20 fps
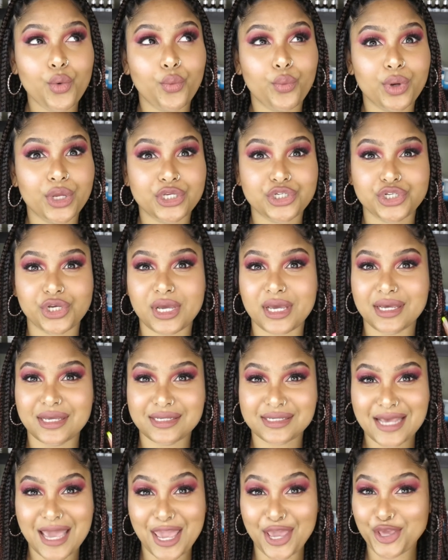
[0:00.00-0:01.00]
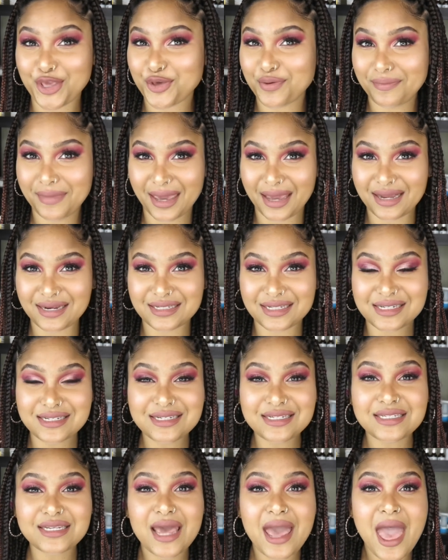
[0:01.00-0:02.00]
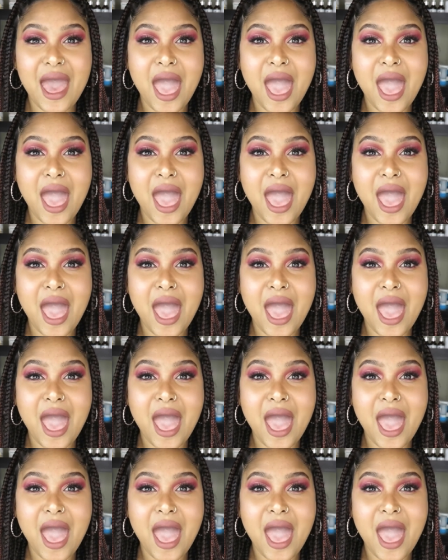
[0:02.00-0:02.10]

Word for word: which is a humectant